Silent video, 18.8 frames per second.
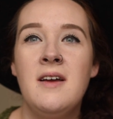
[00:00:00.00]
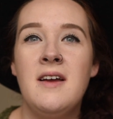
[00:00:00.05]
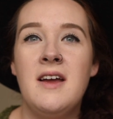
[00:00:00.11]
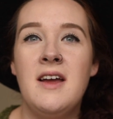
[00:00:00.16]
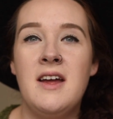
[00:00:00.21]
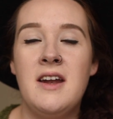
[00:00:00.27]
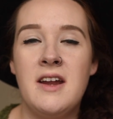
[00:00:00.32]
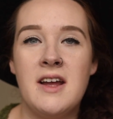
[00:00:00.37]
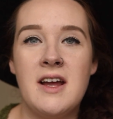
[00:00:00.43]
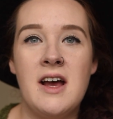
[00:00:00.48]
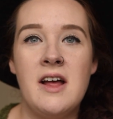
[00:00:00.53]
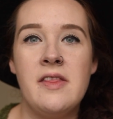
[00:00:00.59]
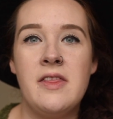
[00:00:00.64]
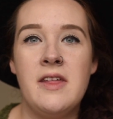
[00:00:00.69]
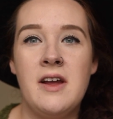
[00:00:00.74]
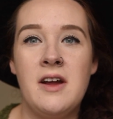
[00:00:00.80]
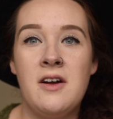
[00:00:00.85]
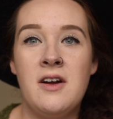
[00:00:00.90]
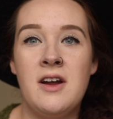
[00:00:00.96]
And it
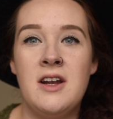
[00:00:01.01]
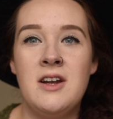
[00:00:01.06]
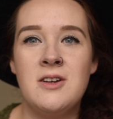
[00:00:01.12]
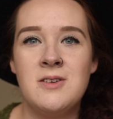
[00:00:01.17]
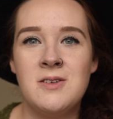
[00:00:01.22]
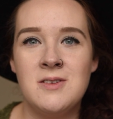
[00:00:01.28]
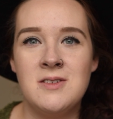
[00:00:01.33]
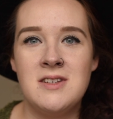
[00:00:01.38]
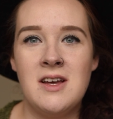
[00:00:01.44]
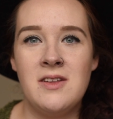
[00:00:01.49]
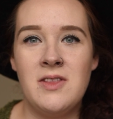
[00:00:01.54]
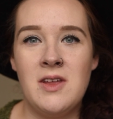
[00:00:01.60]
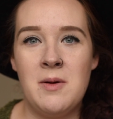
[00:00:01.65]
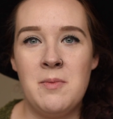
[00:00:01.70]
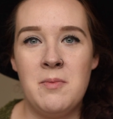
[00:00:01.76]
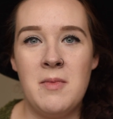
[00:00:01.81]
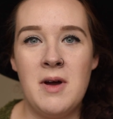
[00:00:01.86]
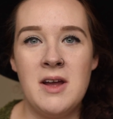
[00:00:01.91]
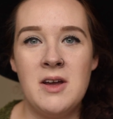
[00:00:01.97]
got there, and it turns out
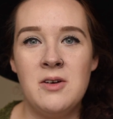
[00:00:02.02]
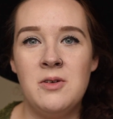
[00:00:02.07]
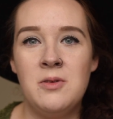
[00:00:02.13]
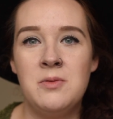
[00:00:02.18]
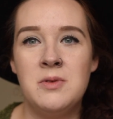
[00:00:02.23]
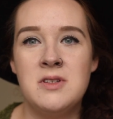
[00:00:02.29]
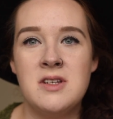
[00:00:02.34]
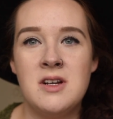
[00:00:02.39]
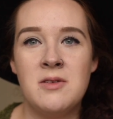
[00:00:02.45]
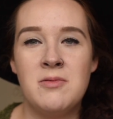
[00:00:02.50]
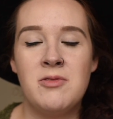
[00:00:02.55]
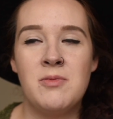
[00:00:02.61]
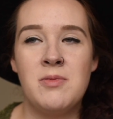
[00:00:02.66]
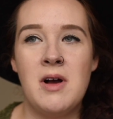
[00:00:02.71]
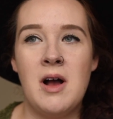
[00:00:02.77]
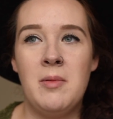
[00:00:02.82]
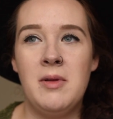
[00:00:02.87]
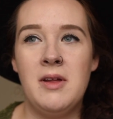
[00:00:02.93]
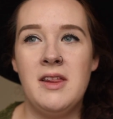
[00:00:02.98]
that Michael was there for
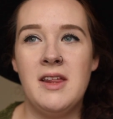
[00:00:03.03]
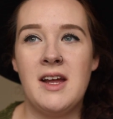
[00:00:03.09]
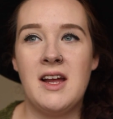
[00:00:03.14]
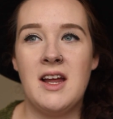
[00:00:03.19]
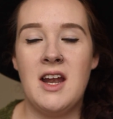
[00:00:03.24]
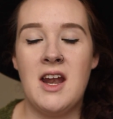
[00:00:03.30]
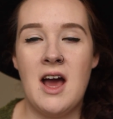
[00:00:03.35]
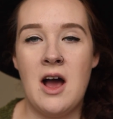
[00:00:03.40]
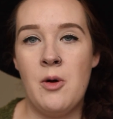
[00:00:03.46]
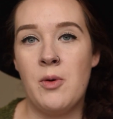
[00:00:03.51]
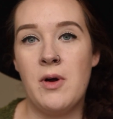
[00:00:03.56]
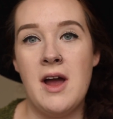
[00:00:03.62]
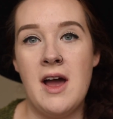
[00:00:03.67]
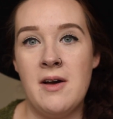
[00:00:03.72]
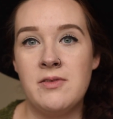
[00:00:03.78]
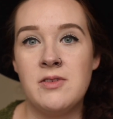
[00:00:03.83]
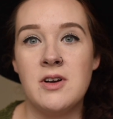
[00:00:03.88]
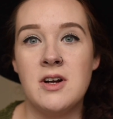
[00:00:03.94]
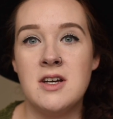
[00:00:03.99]
probably an hour
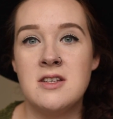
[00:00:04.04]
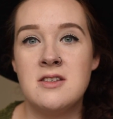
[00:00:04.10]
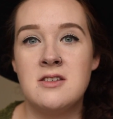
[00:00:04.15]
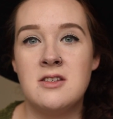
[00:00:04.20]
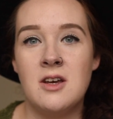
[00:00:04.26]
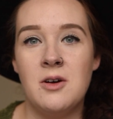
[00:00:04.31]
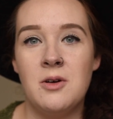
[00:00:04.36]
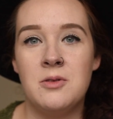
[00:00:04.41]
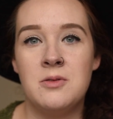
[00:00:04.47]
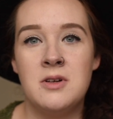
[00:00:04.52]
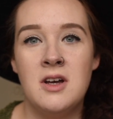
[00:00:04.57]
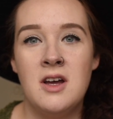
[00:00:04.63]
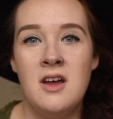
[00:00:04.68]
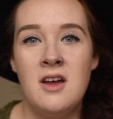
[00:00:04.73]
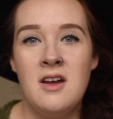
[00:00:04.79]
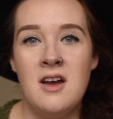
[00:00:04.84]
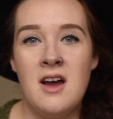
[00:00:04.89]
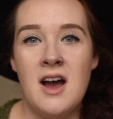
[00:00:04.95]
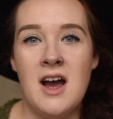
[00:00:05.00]
after us. So
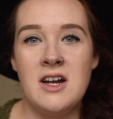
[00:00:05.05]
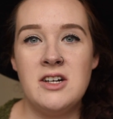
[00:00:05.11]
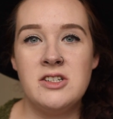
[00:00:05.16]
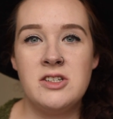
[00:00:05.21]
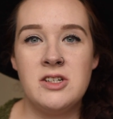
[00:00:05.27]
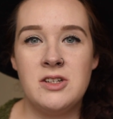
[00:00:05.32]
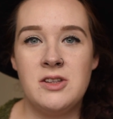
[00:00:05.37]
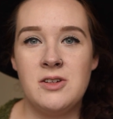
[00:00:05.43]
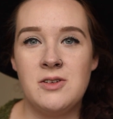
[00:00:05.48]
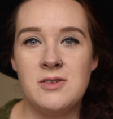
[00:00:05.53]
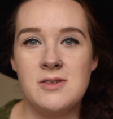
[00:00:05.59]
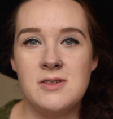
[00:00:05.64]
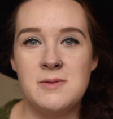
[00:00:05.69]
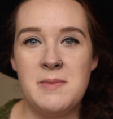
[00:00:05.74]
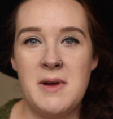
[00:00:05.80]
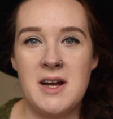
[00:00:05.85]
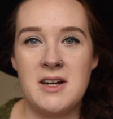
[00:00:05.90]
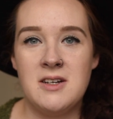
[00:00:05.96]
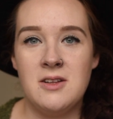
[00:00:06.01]
I just took the girls
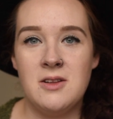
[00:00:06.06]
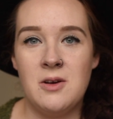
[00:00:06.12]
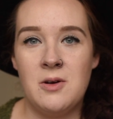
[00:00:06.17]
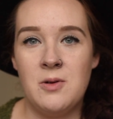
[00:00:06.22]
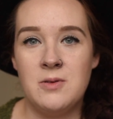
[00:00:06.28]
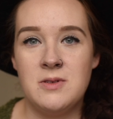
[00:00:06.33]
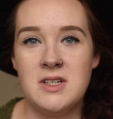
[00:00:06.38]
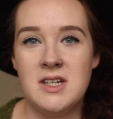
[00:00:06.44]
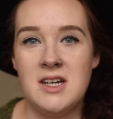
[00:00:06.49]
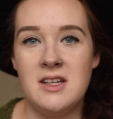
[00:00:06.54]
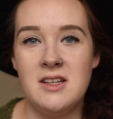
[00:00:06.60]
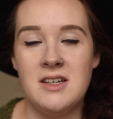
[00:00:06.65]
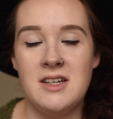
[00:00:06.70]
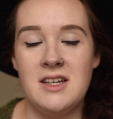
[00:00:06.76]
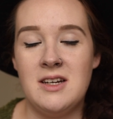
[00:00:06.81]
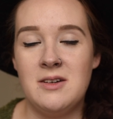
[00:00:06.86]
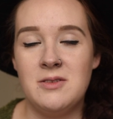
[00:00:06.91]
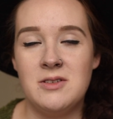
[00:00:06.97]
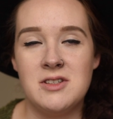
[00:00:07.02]
back to the hotel,
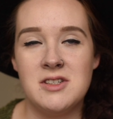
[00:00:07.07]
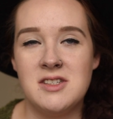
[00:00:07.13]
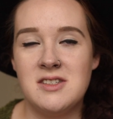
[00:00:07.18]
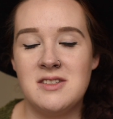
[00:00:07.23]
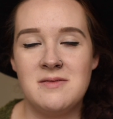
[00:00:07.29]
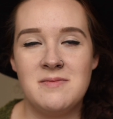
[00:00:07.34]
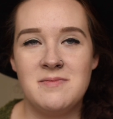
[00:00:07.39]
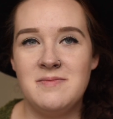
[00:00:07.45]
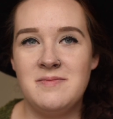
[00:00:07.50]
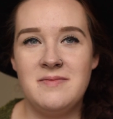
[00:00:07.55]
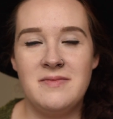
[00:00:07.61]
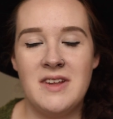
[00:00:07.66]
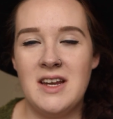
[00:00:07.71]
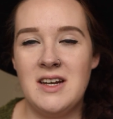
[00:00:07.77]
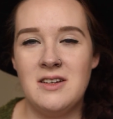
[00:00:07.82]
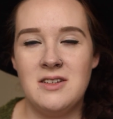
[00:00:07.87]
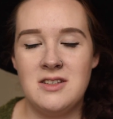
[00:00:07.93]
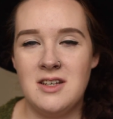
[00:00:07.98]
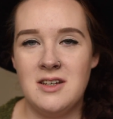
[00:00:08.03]
and I just
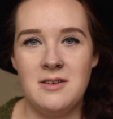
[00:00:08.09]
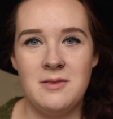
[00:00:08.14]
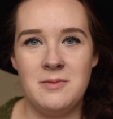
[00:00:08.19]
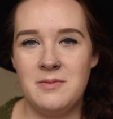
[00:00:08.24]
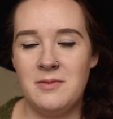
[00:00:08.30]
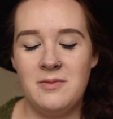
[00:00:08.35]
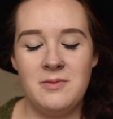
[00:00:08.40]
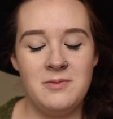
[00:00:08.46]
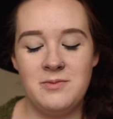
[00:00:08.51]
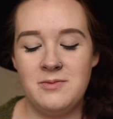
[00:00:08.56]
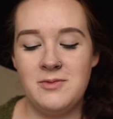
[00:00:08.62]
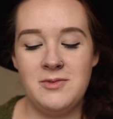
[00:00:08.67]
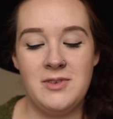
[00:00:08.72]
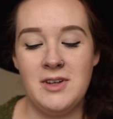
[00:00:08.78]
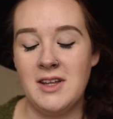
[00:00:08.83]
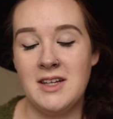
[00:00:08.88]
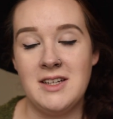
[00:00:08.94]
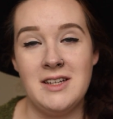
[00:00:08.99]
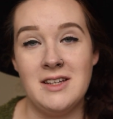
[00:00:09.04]
didn't
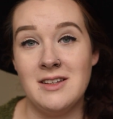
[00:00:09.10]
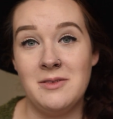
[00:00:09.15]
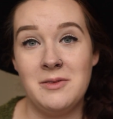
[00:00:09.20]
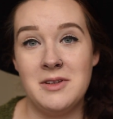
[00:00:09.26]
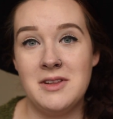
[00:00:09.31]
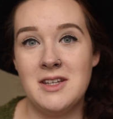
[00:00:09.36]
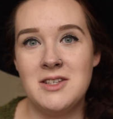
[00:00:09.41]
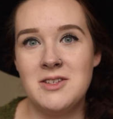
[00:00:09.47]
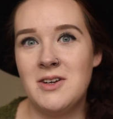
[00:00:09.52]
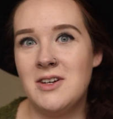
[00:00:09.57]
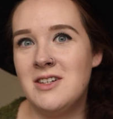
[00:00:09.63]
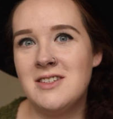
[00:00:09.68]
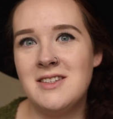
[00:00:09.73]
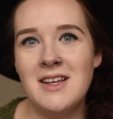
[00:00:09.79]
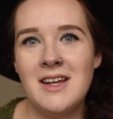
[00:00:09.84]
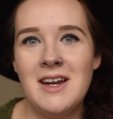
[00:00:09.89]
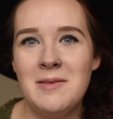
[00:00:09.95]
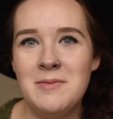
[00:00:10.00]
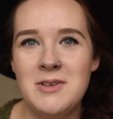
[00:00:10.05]
feel like dealing with it. So I
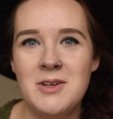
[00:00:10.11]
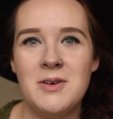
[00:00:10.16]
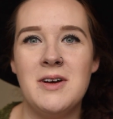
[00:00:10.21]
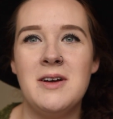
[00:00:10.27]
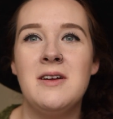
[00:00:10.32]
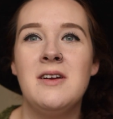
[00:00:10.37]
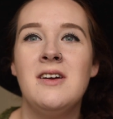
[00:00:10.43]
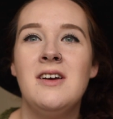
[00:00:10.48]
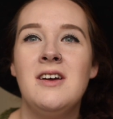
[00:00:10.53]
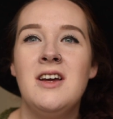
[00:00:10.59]
just let him do it,